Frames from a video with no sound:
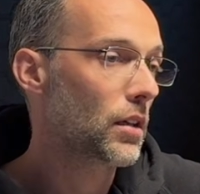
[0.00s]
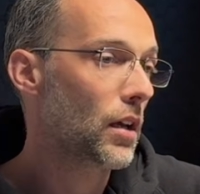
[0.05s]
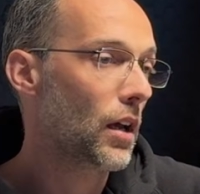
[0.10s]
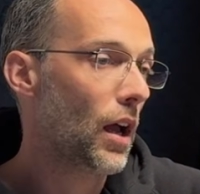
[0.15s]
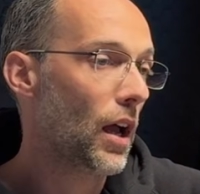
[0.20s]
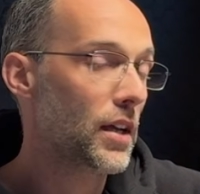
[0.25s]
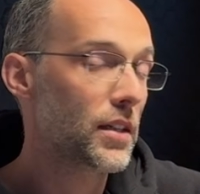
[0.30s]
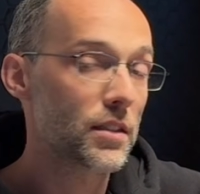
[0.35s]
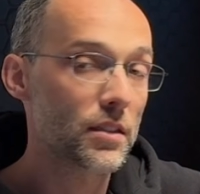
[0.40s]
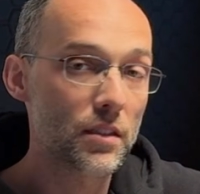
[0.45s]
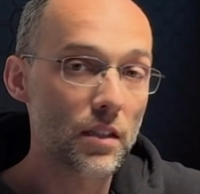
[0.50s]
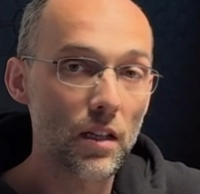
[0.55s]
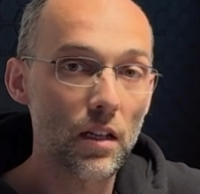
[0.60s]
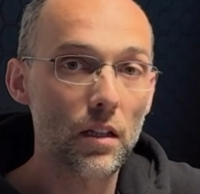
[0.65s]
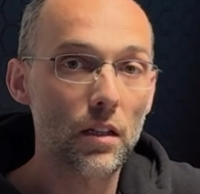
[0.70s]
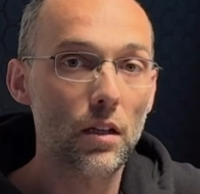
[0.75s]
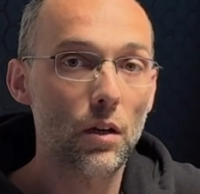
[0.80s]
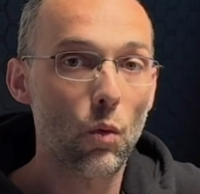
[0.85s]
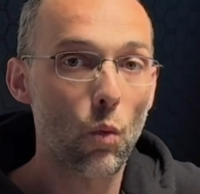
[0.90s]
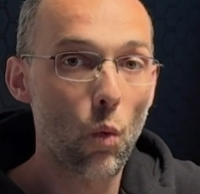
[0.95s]
I
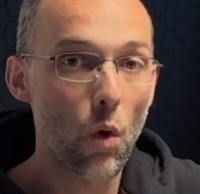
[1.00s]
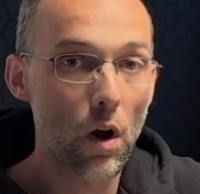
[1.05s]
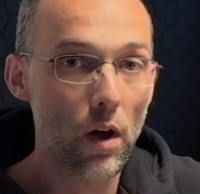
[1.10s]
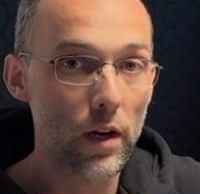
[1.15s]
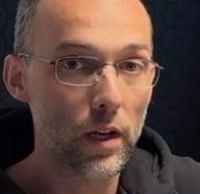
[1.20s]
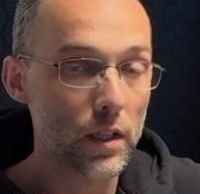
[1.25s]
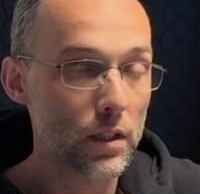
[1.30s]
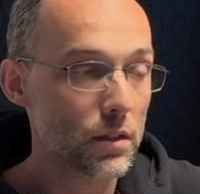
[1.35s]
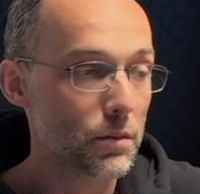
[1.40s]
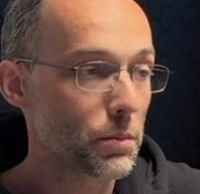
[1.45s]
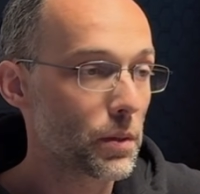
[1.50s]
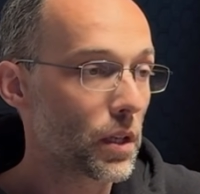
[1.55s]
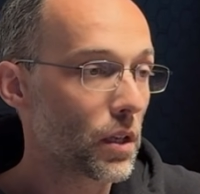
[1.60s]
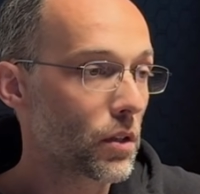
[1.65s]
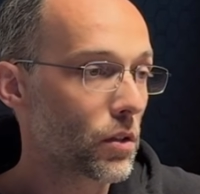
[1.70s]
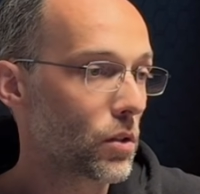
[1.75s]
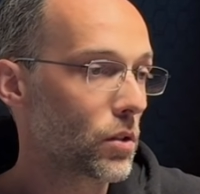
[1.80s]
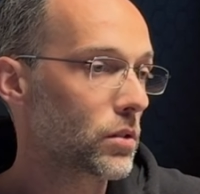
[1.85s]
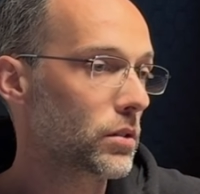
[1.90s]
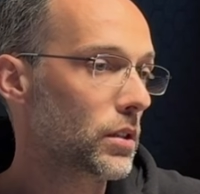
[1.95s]
still want it
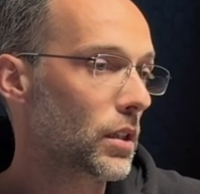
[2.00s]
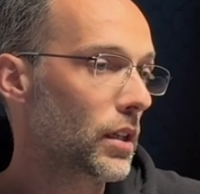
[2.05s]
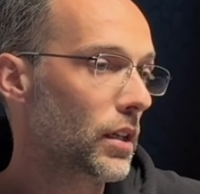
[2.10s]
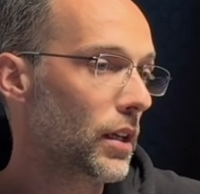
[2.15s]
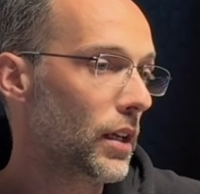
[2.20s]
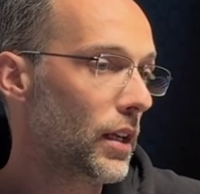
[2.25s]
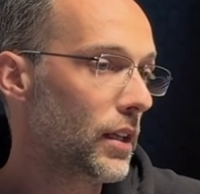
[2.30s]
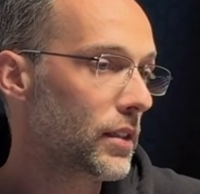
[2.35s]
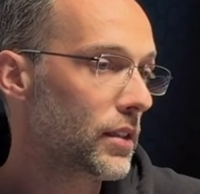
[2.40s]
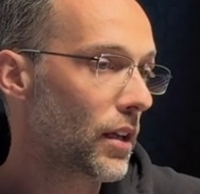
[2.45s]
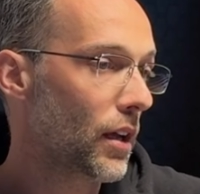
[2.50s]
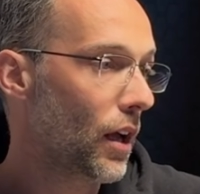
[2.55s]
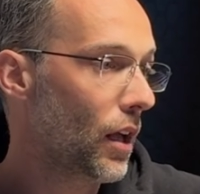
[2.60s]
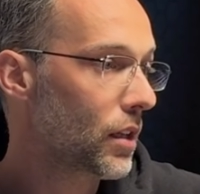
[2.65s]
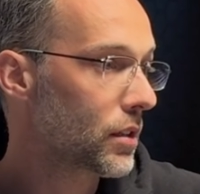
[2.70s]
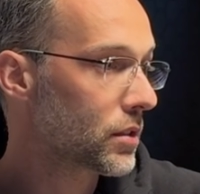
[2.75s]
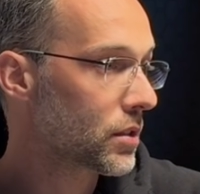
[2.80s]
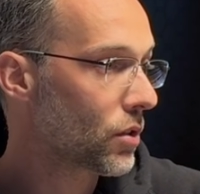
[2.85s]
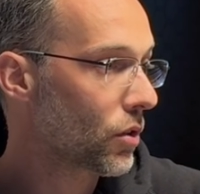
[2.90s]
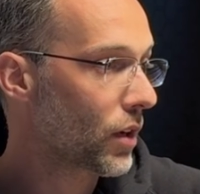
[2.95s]
because it
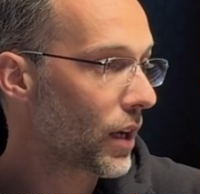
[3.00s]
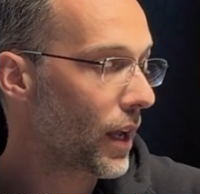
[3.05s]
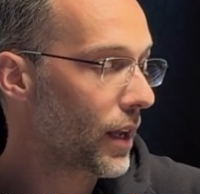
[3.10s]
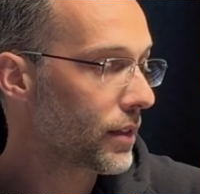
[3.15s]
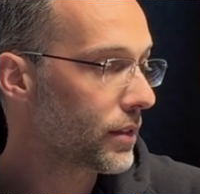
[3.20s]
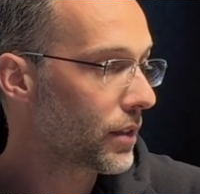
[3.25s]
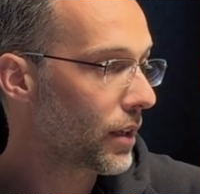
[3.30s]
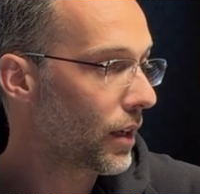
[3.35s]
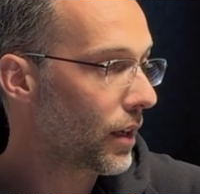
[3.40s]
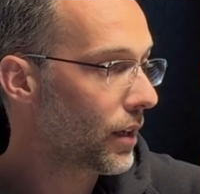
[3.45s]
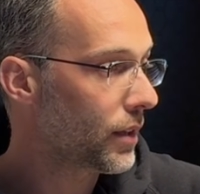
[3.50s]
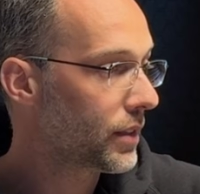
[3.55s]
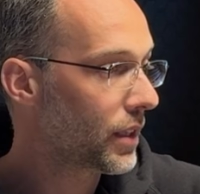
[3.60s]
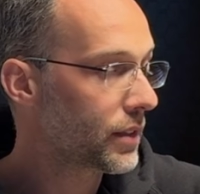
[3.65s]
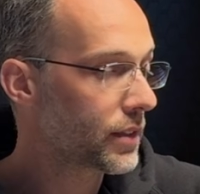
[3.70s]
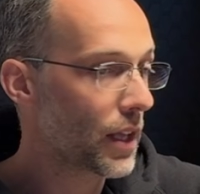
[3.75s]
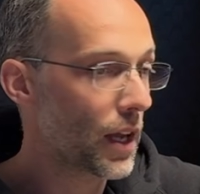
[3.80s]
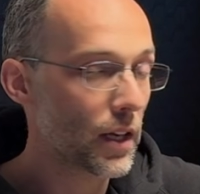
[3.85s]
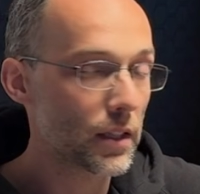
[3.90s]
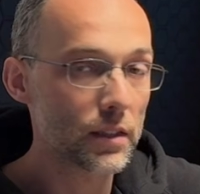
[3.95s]
also can
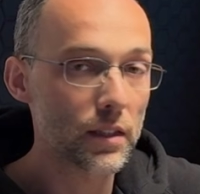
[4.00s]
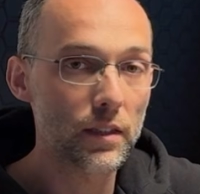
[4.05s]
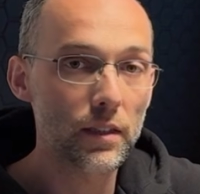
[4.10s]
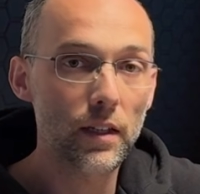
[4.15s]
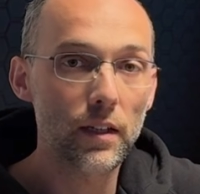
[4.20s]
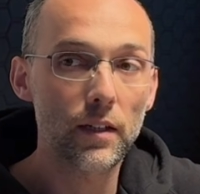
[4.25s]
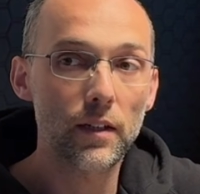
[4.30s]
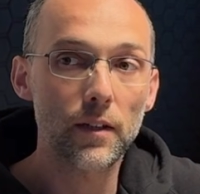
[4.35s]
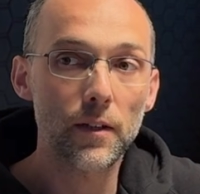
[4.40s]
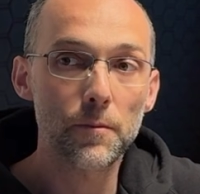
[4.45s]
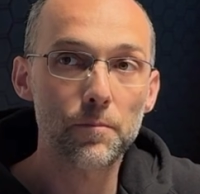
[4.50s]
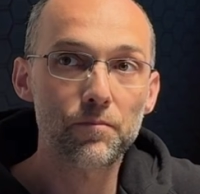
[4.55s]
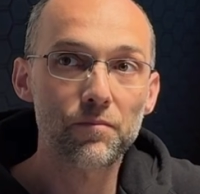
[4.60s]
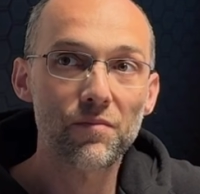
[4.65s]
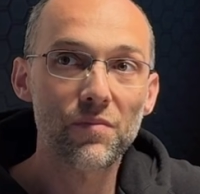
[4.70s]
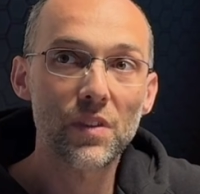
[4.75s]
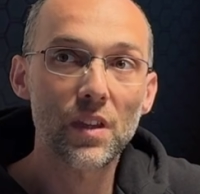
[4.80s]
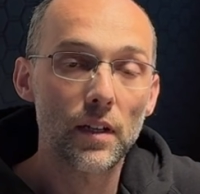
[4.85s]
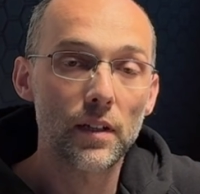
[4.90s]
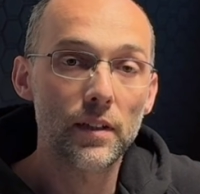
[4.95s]
detect the
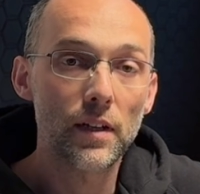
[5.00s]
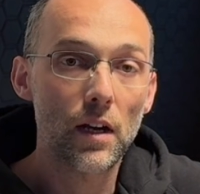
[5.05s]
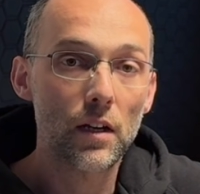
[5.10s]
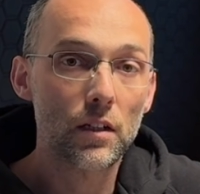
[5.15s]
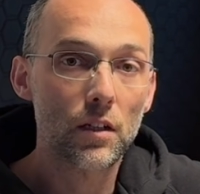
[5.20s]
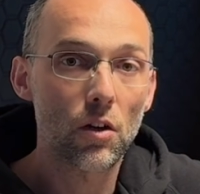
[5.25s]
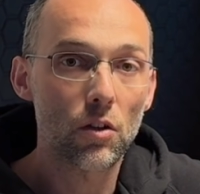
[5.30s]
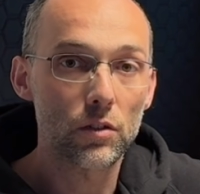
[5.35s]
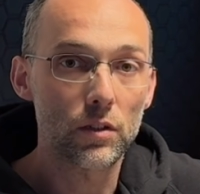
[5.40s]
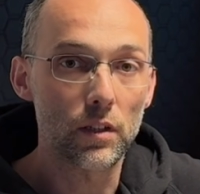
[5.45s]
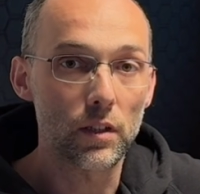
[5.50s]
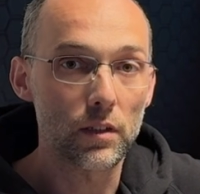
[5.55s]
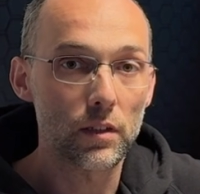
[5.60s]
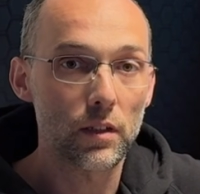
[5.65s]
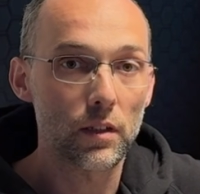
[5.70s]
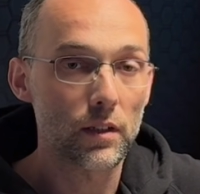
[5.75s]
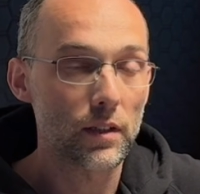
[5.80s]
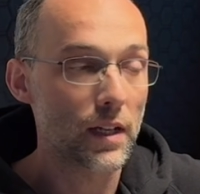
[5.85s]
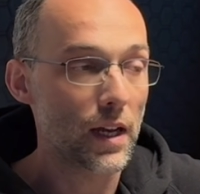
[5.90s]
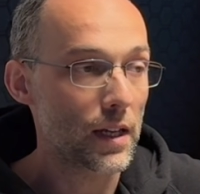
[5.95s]
narcotic
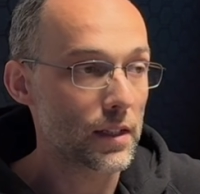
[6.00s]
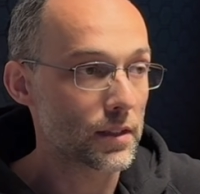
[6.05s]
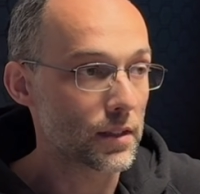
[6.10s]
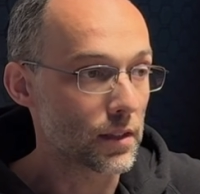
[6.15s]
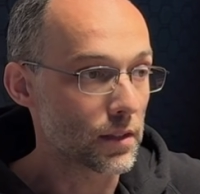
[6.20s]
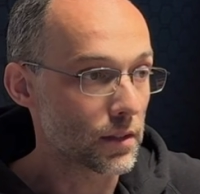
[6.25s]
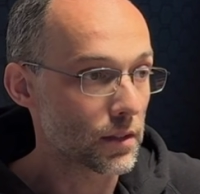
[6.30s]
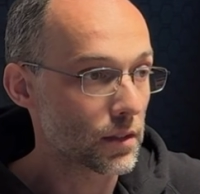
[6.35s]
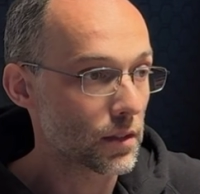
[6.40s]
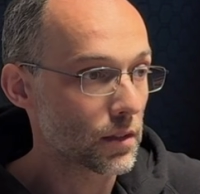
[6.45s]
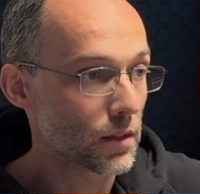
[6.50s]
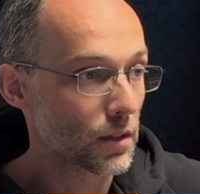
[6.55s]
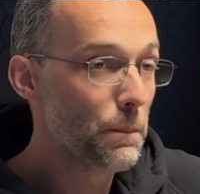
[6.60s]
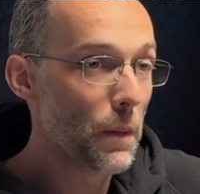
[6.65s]
gases.